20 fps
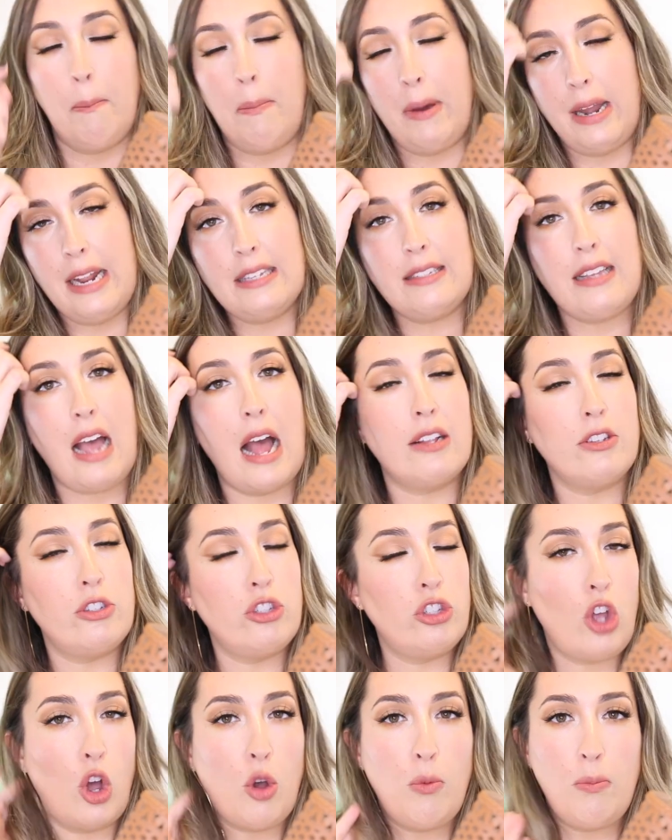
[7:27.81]
but it's got
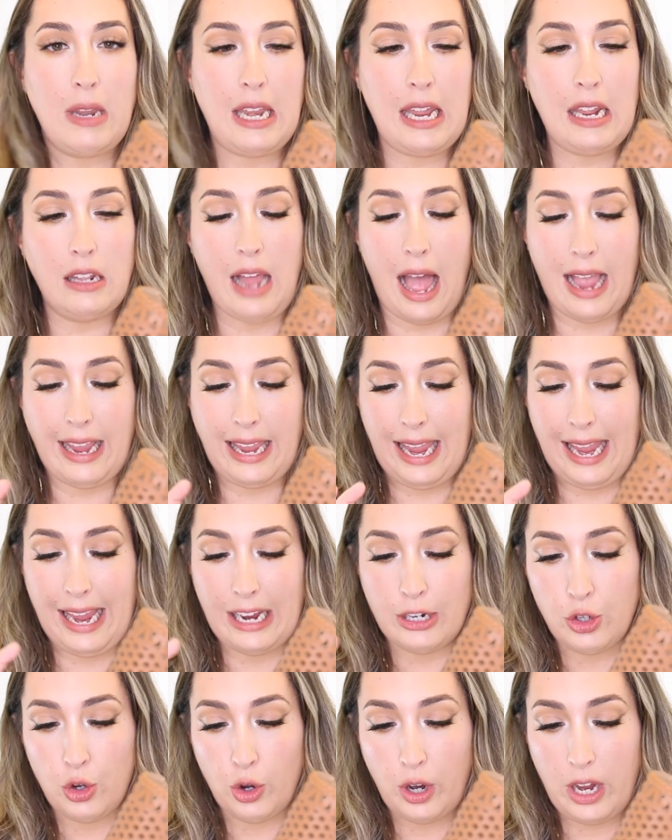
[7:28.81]
so many like
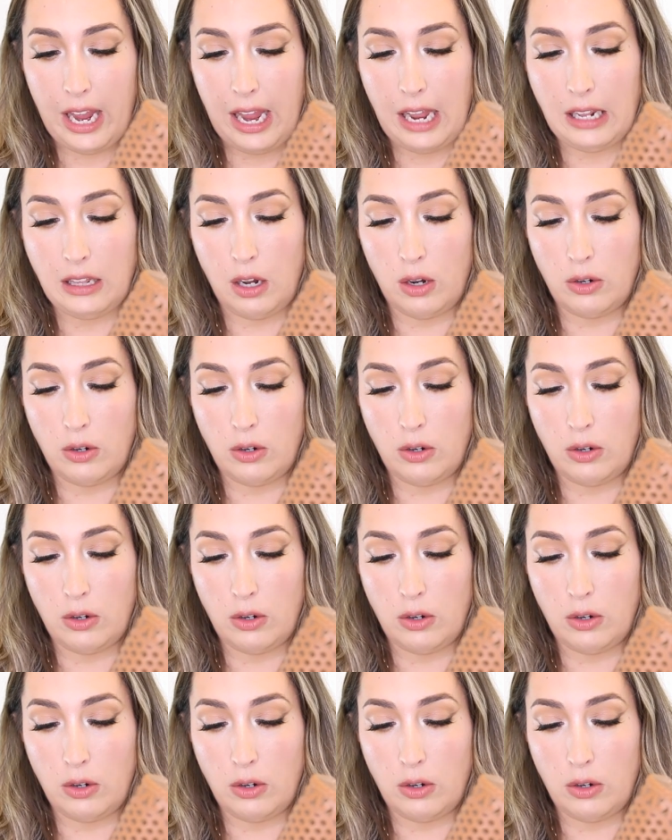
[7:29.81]
intricate